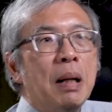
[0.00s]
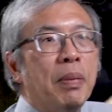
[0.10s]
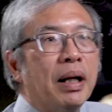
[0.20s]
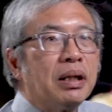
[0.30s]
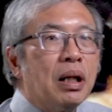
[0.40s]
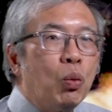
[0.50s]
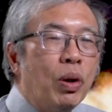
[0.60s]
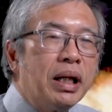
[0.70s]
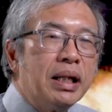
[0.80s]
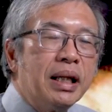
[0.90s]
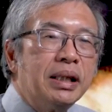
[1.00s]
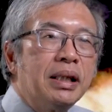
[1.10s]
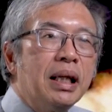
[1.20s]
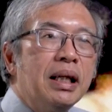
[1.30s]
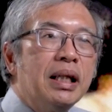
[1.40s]
But what it
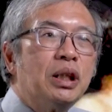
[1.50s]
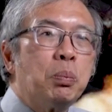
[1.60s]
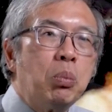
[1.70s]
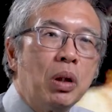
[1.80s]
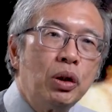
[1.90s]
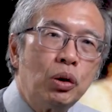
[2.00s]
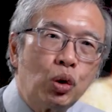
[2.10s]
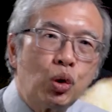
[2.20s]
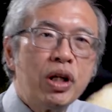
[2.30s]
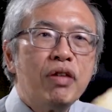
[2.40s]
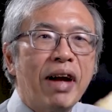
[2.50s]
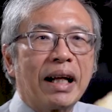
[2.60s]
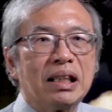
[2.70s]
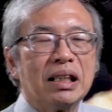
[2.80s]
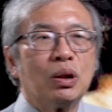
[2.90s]
is, is three
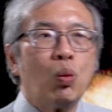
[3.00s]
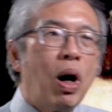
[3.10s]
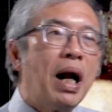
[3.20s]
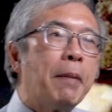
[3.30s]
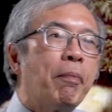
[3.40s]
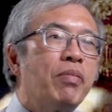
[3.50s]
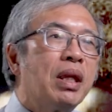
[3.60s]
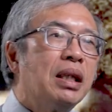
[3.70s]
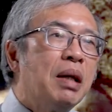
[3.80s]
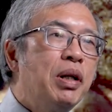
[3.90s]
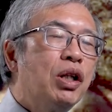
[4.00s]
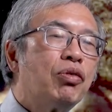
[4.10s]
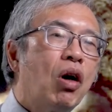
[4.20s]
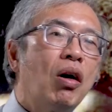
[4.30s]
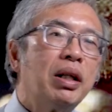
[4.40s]
factors. One, the image
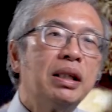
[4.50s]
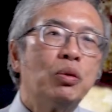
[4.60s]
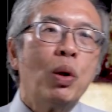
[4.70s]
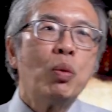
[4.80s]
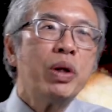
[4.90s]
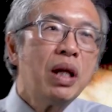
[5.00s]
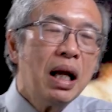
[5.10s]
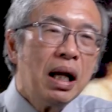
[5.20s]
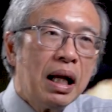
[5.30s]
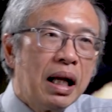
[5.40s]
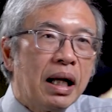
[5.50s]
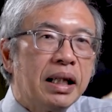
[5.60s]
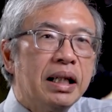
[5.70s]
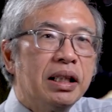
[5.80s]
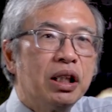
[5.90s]
of God is when we uh,
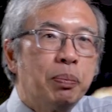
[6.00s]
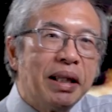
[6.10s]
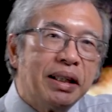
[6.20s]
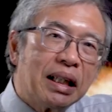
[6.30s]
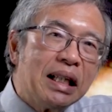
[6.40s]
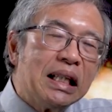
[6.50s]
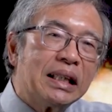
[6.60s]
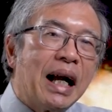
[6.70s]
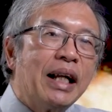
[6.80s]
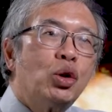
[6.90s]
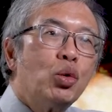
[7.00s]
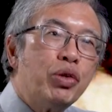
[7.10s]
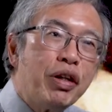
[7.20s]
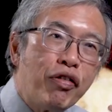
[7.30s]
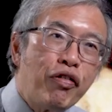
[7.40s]
is basically designed to
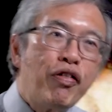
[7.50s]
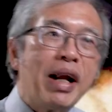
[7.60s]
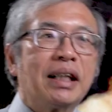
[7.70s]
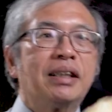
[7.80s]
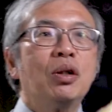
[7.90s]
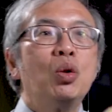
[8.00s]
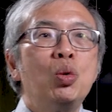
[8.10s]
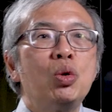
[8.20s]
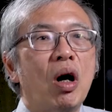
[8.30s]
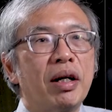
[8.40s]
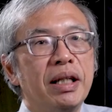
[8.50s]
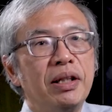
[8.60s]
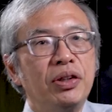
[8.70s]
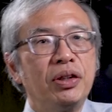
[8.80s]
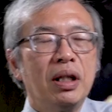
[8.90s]
reflect who God
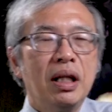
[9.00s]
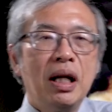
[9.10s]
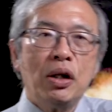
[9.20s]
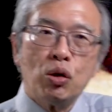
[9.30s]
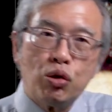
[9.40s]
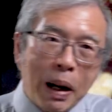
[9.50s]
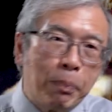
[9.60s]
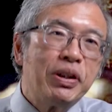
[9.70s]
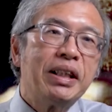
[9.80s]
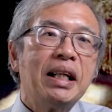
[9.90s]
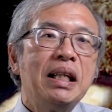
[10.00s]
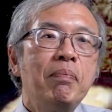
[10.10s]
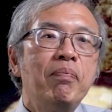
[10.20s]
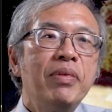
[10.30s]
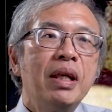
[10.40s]
is, to represent
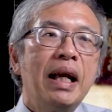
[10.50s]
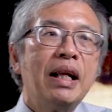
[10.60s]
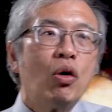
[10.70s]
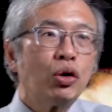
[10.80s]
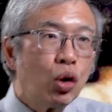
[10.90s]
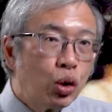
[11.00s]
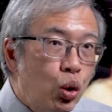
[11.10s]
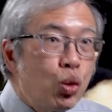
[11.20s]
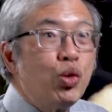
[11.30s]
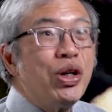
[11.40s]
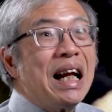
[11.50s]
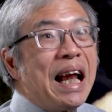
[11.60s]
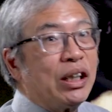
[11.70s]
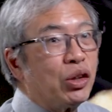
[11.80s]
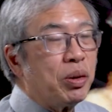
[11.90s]
Him, and also to
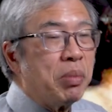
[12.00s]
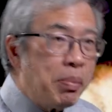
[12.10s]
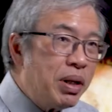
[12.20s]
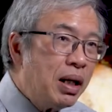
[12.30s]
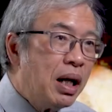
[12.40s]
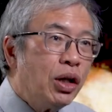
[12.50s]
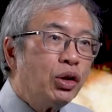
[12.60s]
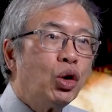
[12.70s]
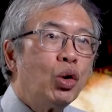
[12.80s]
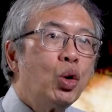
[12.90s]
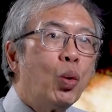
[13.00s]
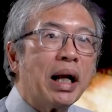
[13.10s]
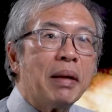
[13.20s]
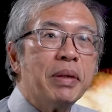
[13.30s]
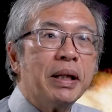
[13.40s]
relate to Him. Let me show you
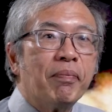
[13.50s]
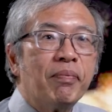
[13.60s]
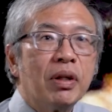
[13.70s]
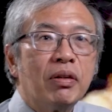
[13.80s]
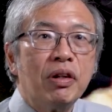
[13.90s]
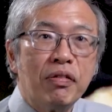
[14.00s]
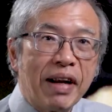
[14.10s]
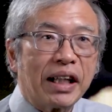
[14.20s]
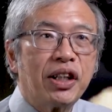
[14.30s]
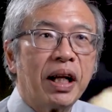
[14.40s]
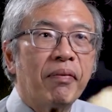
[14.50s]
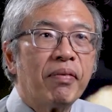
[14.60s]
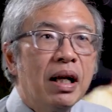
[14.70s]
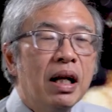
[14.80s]
what I mean. Reflecting.